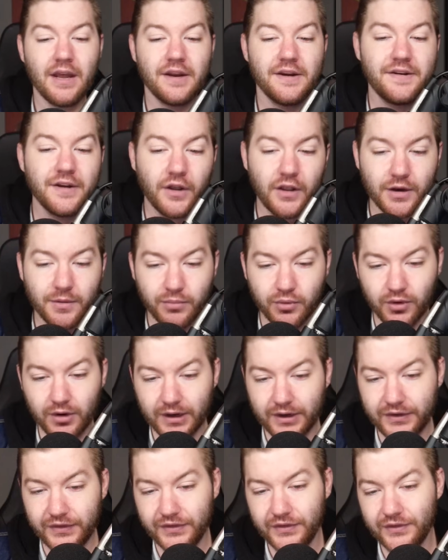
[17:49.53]
Dillon
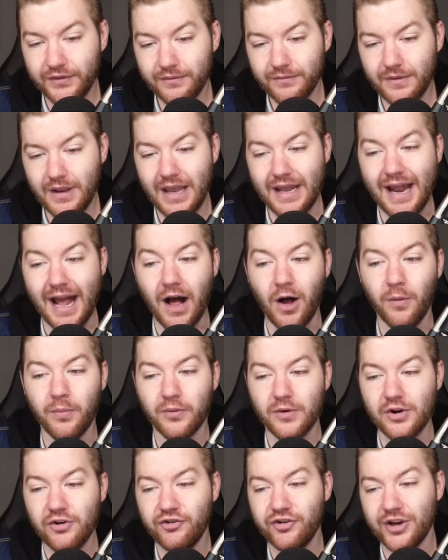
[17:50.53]
Brooks and
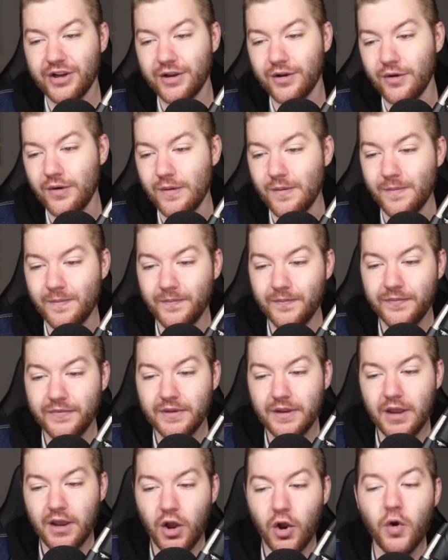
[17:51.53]
Alperen Sengun.
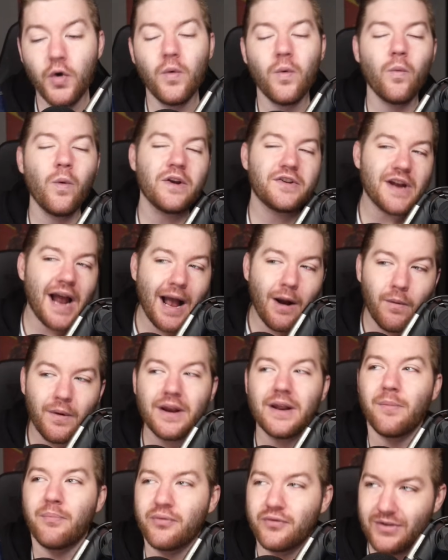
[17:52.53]
Who, which I
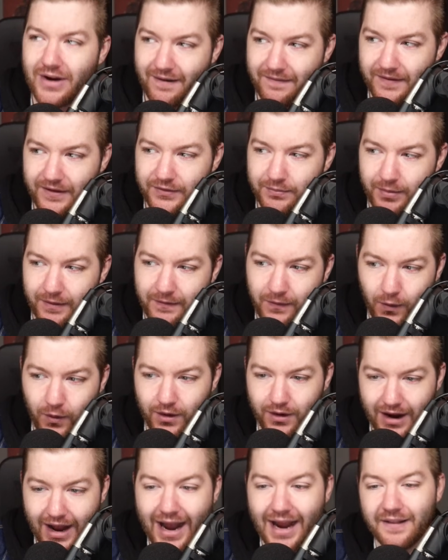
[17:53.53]
want to preface
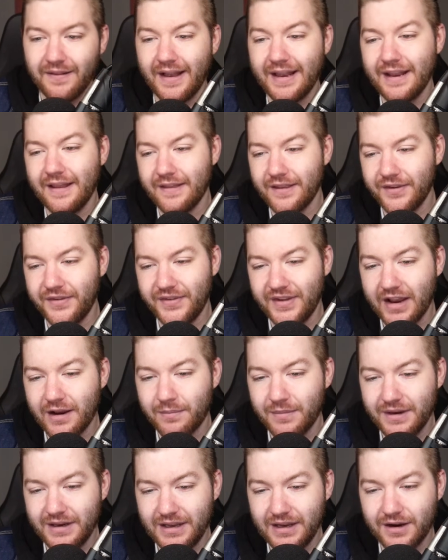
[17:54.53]
before highlighting this
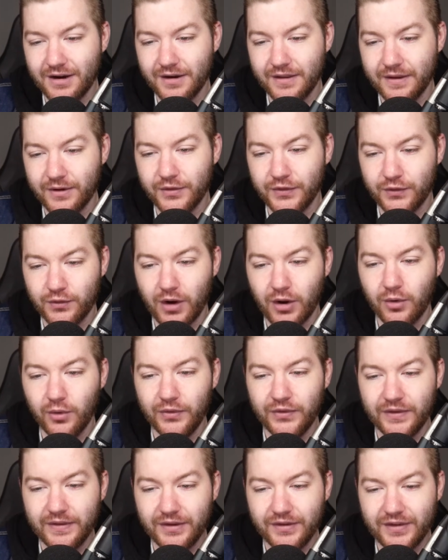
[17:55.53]
segment here, their
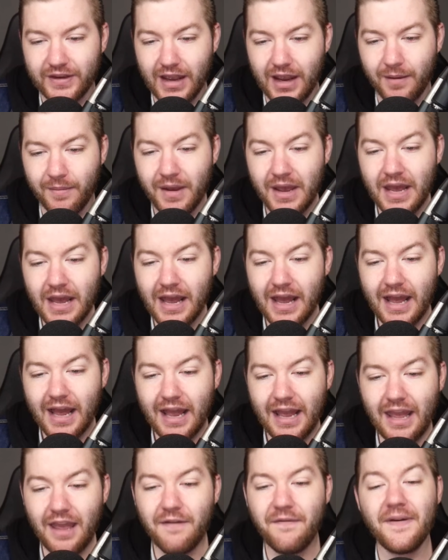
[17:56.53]
struggles in this game.
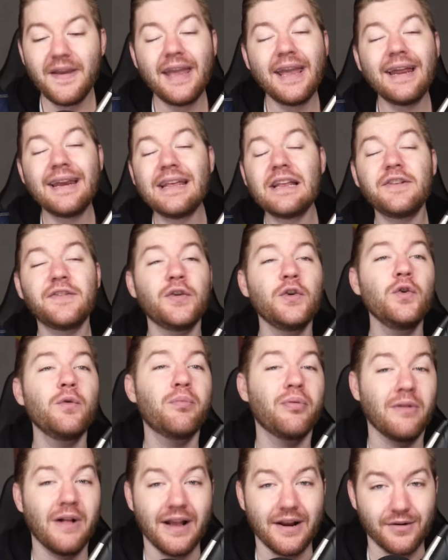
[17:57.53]
If any two
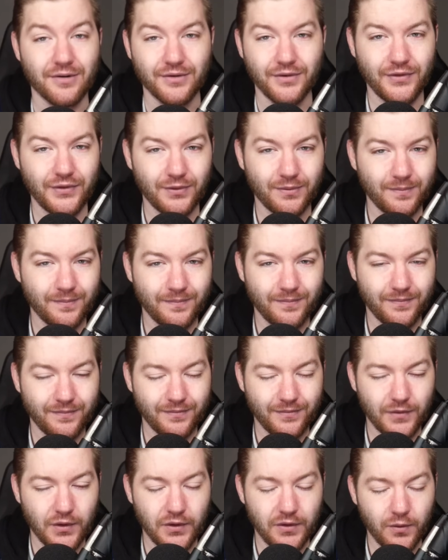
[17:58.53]
players
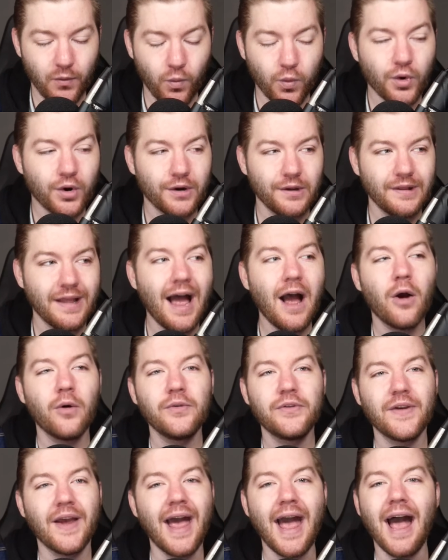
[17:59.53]
were
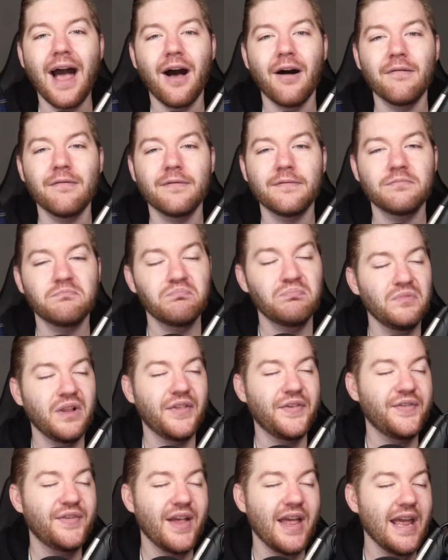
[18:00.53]
allowed to have,
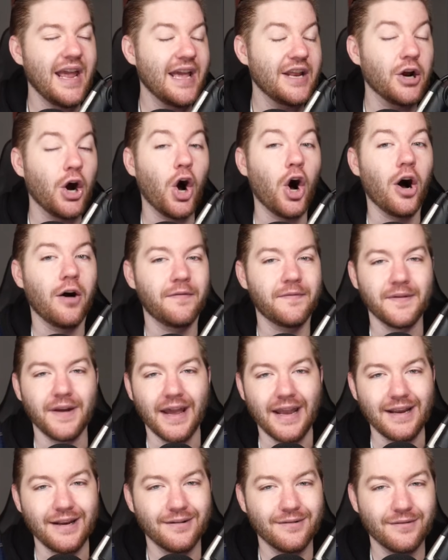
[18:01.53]
let's say, an off
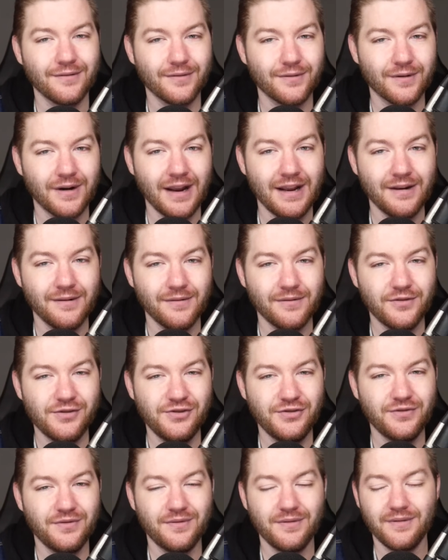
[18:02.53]
night, right?
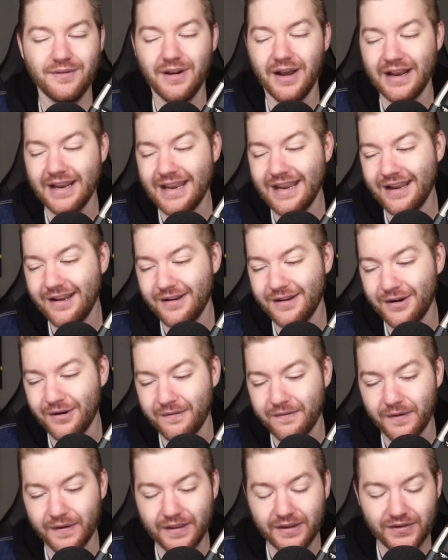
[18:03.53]
Again, you know,
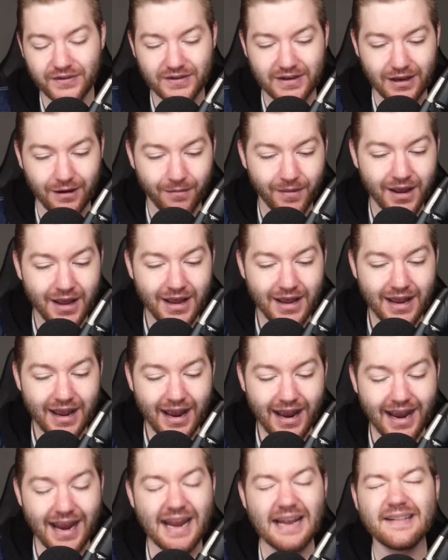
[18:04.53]
for this team,
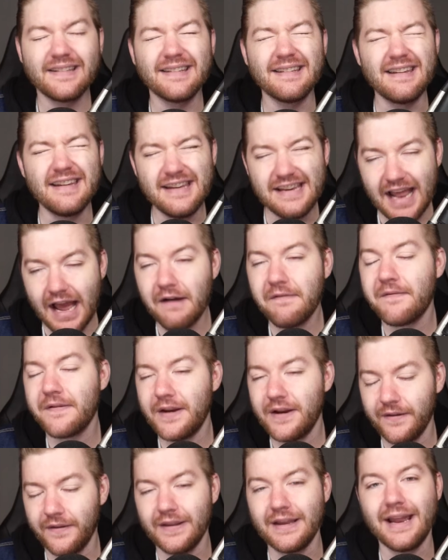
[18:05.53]
it's
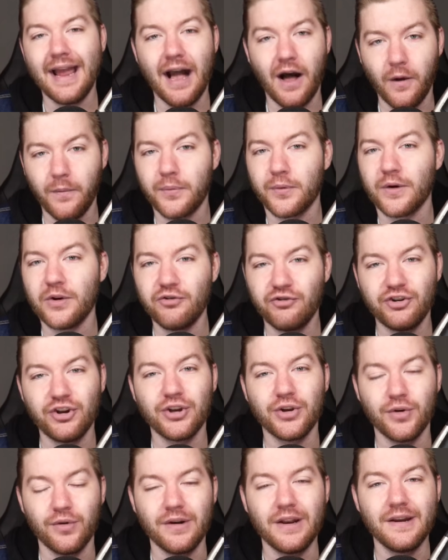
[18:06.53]
definitely Alperen
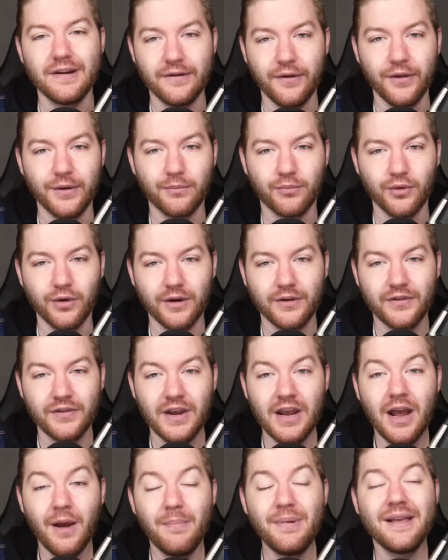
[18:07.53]
Sengun and Dillon Brooks
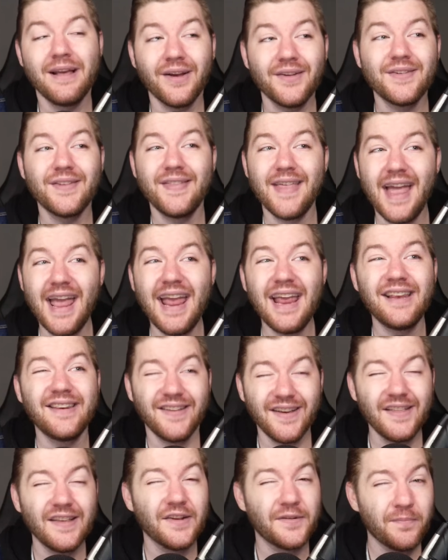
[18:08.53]
because they,
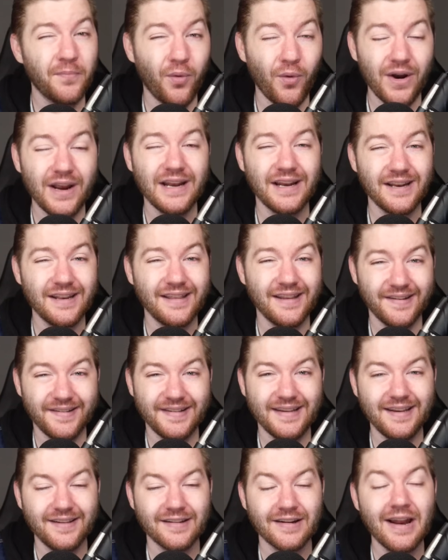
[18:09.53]
to this point this
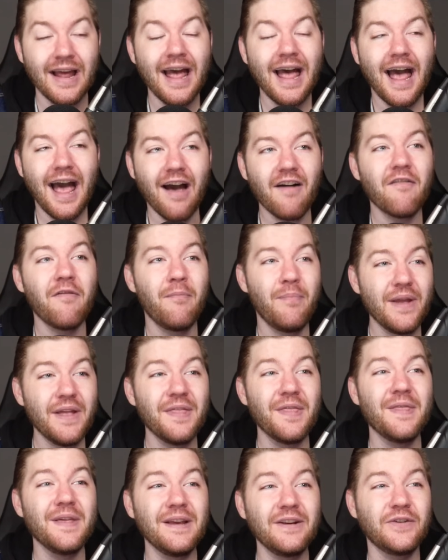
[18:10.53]
season, have
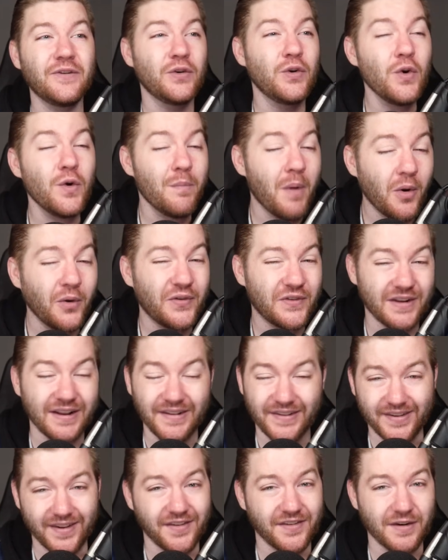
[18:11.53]
been the two most
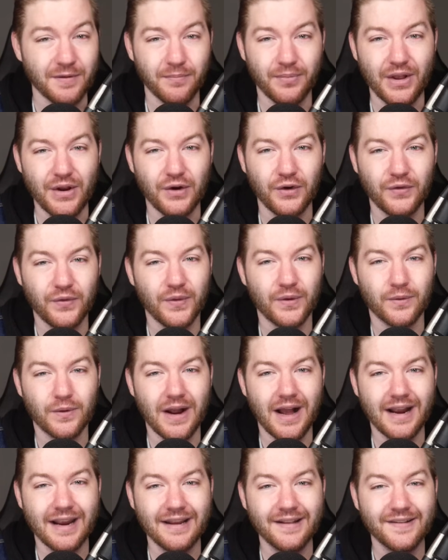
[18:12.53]
consistent players for the
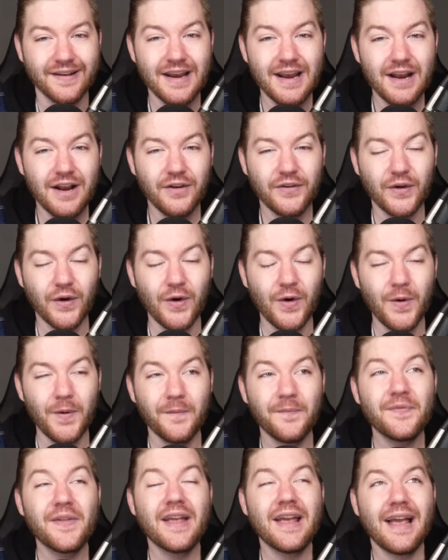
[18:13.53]
Rockets. So